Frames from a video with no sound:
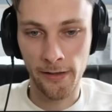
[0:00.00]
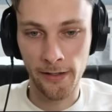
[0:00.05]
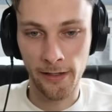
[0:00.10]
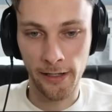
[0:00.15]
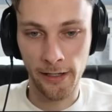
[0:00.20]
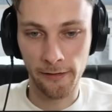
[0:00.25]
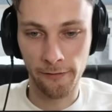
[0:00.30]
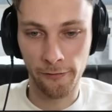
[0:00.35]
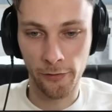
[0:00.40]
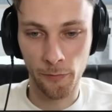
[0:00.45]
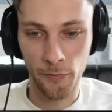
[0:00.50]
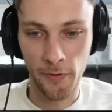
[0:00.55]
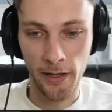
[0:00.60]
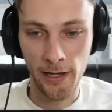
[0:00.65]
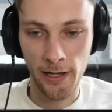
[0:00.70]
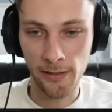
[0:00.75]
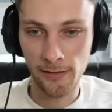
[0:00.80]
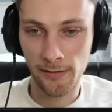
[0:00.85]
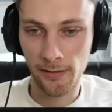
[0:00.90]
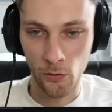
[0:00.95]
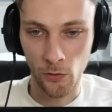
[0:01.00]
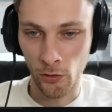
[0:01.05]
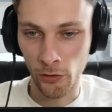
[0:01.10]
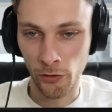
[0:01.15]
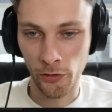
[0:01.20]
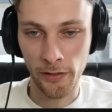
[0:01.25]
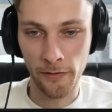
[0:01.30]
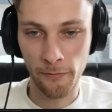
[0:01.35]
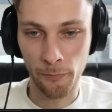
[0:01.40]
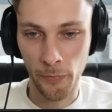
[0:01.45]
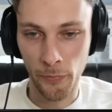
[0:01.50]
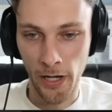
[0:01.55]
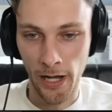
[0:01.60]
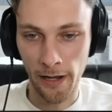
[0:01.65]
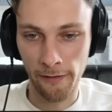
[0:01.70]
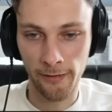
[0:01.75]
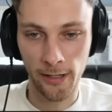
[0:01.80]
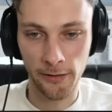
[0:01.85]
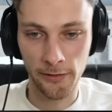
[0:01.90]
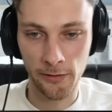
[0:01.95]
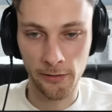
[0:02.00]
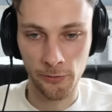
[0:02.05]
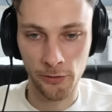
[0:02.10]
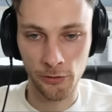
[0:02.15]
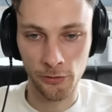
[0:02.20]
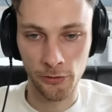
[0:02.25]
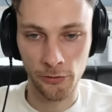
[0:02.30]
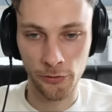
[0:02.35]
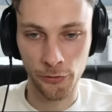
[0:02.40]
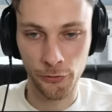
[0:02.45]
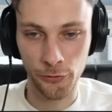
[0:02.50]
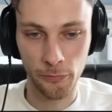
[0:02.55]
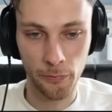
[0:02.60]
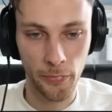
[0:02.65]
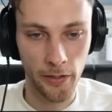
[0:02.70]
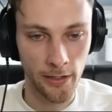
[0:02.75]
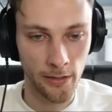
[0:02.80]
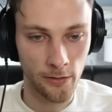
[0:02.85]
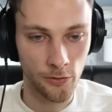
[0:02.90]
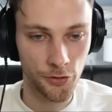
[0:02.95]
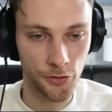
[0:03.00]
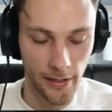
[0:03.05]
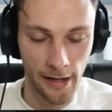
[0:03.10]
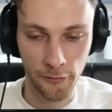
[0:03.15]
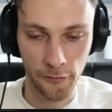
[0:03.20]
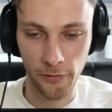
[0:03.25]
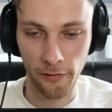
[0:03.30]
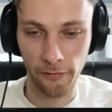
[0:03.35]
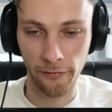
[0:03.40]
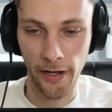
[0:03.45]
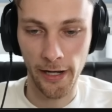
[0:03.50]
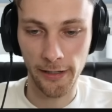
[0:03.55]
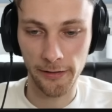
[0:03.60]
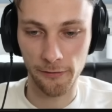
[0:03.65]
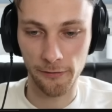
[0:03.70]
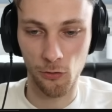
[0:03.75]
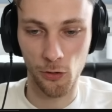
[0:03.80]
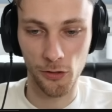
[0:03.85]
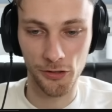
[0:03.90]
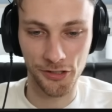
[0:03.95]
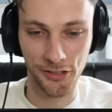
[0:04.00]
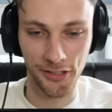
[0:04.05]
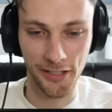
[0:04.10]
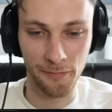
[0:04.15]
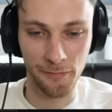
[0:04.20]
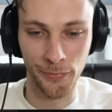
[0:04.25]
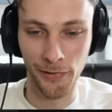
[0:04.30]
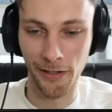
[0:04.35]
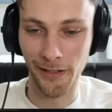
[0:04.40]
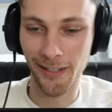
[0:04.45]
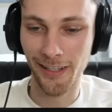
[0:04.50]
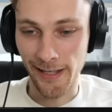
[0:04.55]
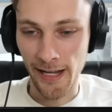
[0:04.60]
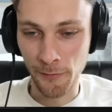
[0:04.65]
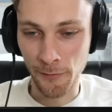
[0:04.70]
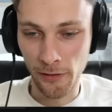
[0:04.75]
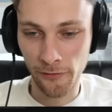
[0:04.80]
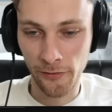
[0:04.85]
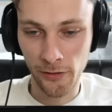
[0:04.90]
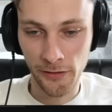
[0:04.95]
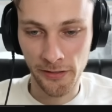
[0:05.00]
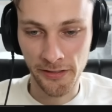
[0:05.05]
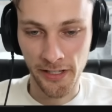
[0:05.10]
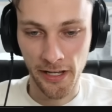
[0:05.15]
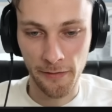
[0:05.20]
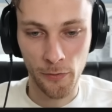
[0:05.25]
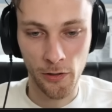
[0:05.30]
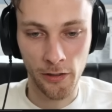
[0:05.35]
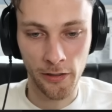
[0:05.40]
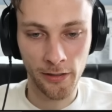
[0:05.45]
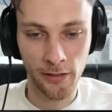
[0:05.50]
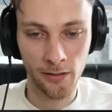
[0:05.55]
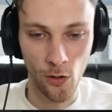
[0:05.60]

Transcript: then I confirmed that literally by I found his original YouTube page after the fact, unfortunately. But Emeryville Skate Park,